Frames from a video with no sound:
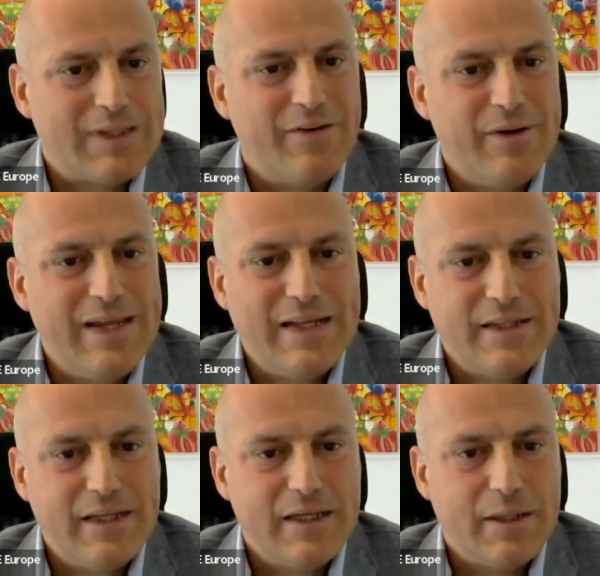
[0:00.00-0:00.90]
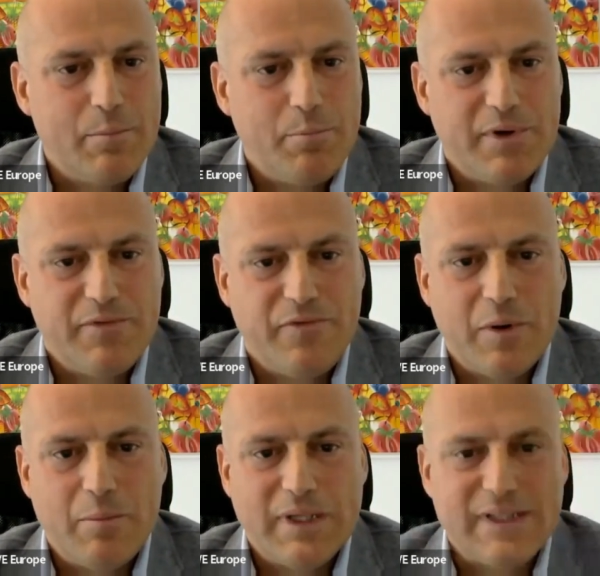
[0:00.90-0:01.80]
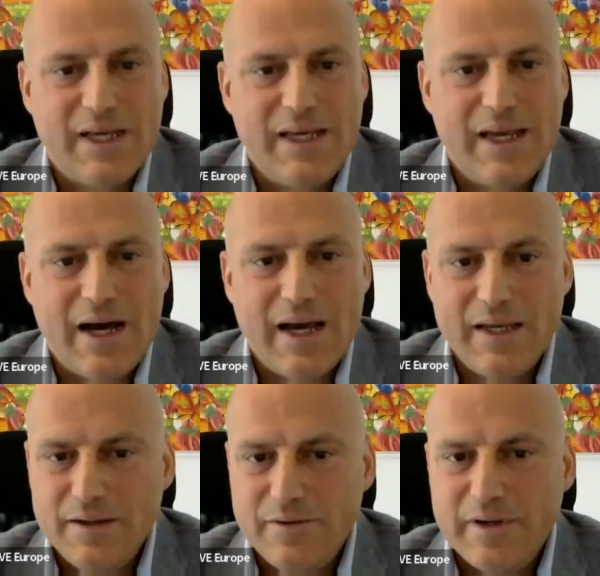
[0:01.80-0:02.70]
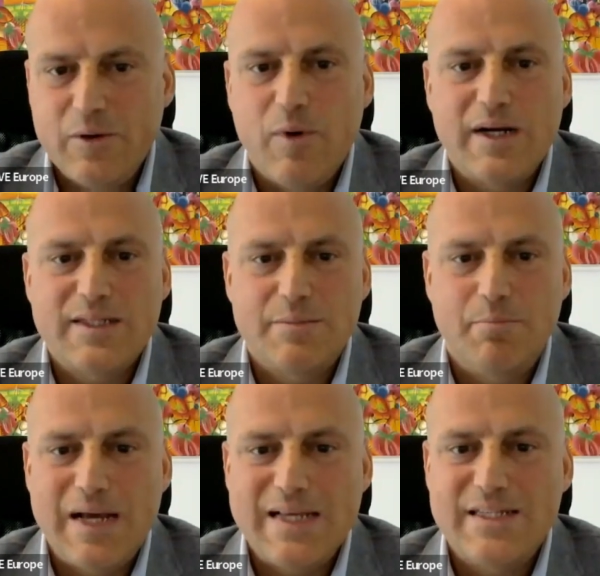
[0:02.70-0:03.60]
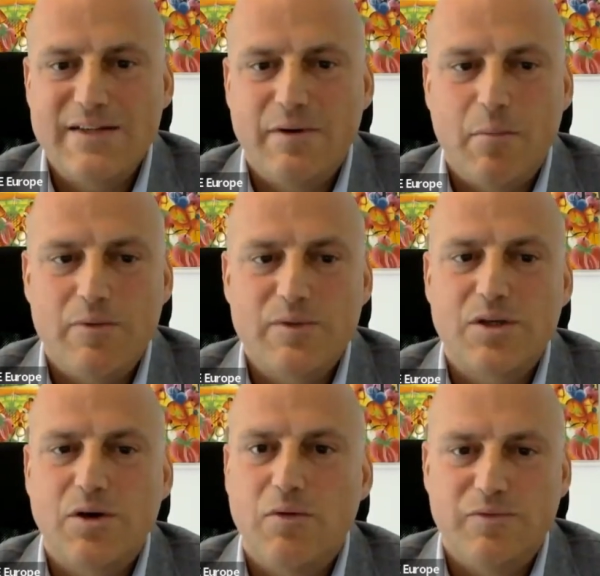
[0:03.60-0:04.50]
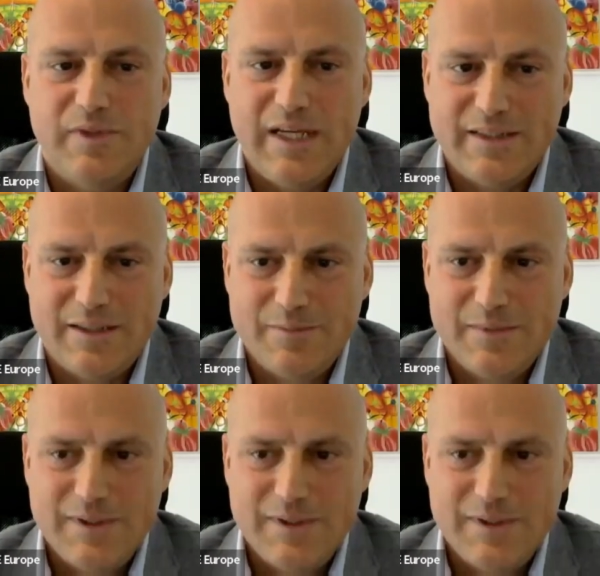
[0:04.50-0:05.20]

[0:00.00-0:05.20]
creating performant AI requires massive amounts of data